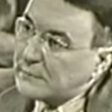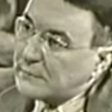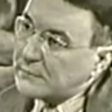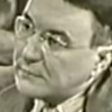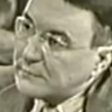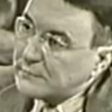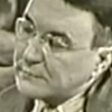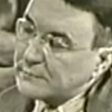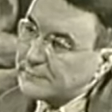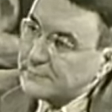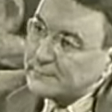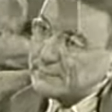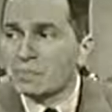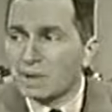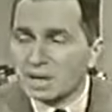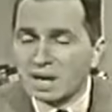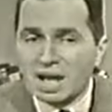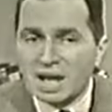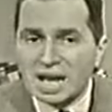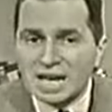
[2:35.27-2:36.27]
between the
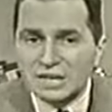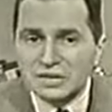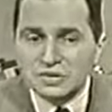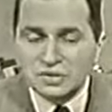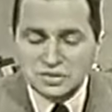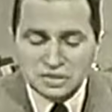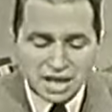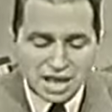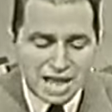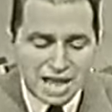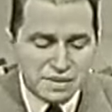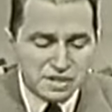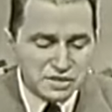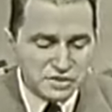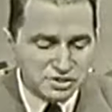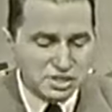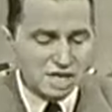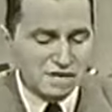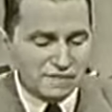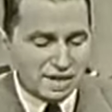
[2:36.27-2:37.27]
liberal arts and
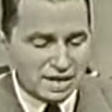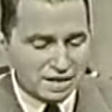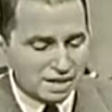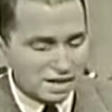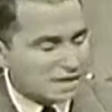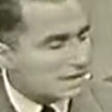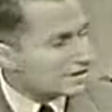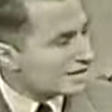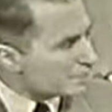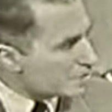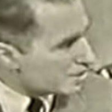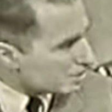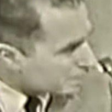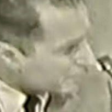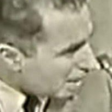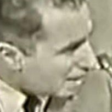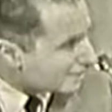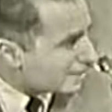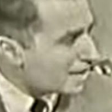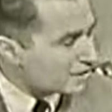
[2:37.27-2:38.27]
the servile arts. Let me
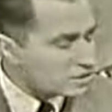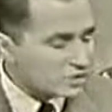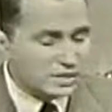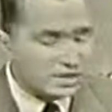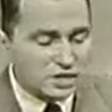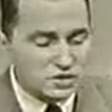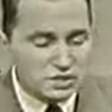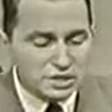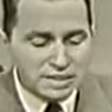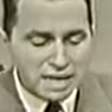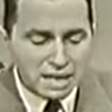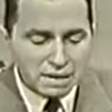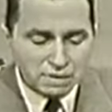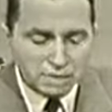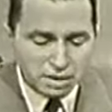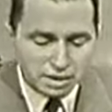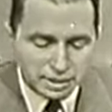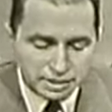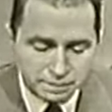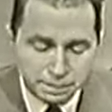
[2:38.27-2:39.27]
make that distinction now,
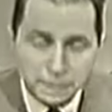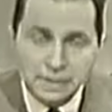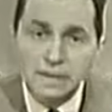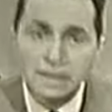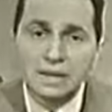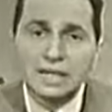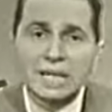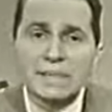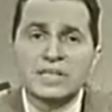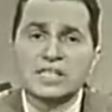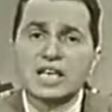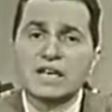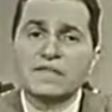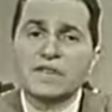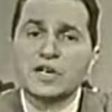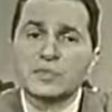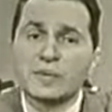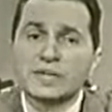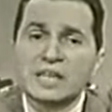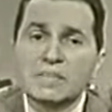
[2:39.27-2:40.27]
Lloyd. Let me say
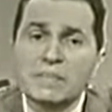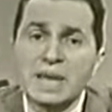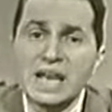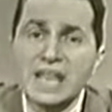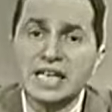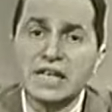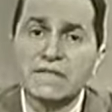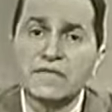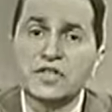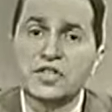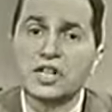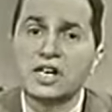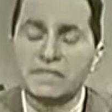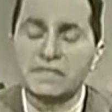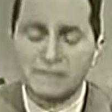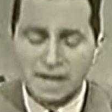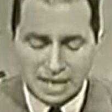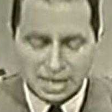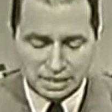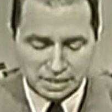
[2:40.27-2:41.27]
first what the meaning of
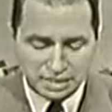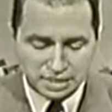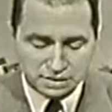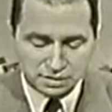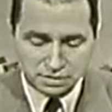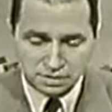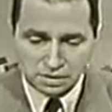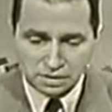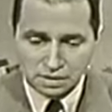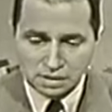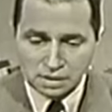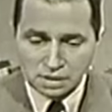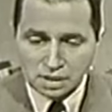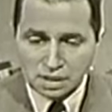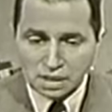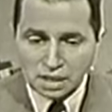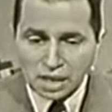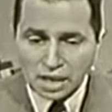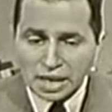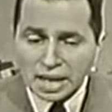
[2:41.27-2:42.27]
servile is.
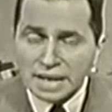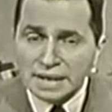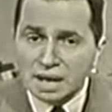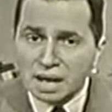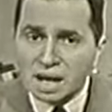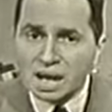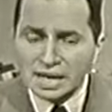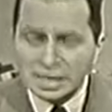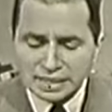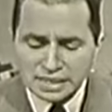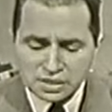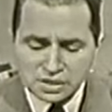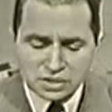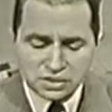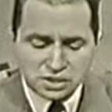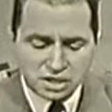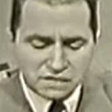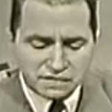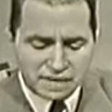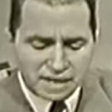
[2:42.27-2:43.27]
Uh, an art is
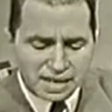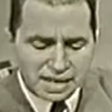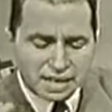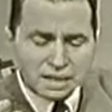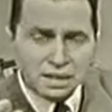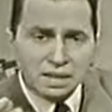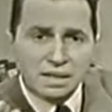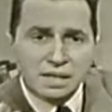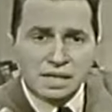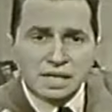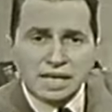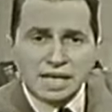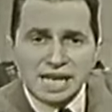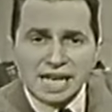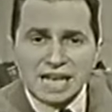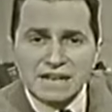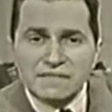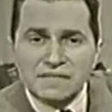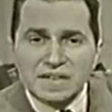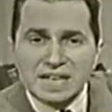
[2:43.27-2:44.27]
servile
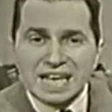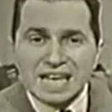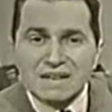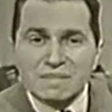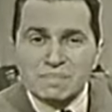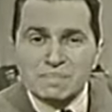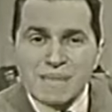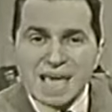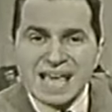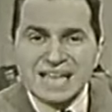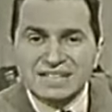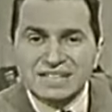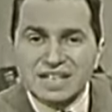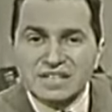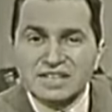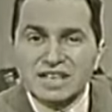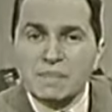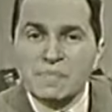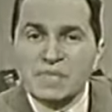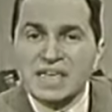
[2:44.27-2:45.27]
if it makes
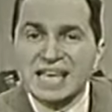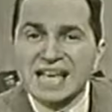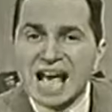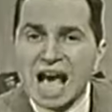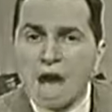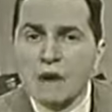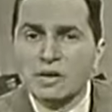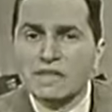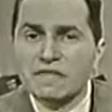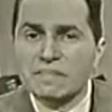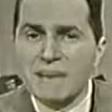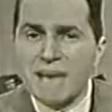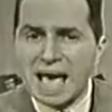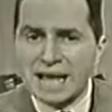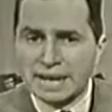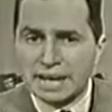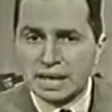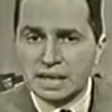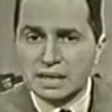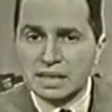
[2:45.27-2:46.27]
something out of
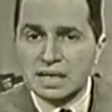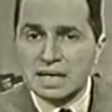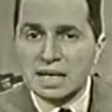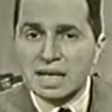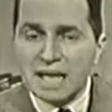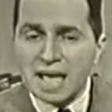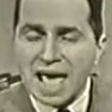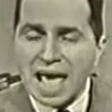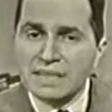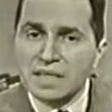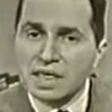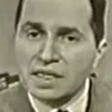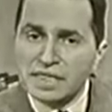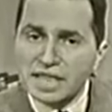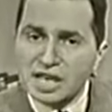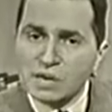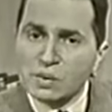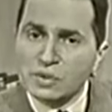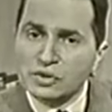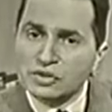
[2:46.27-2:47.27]
matter, and the
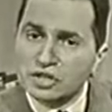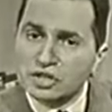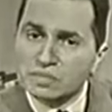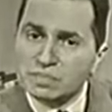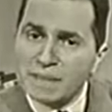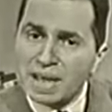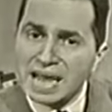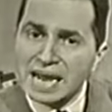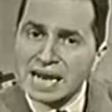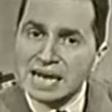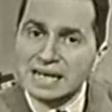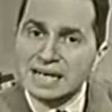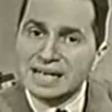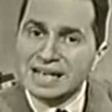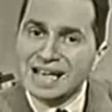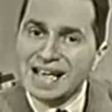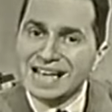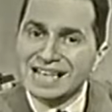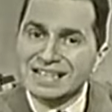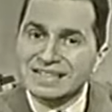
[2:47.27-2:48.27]
thing which is made
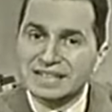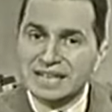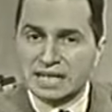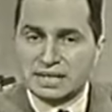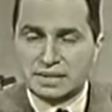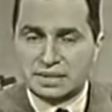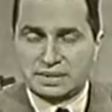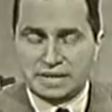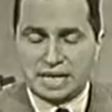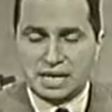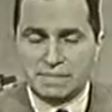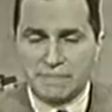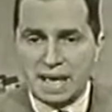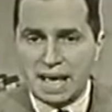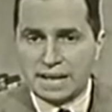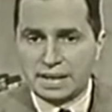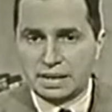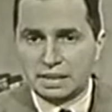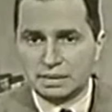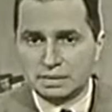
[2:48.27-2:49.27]
exists in matter.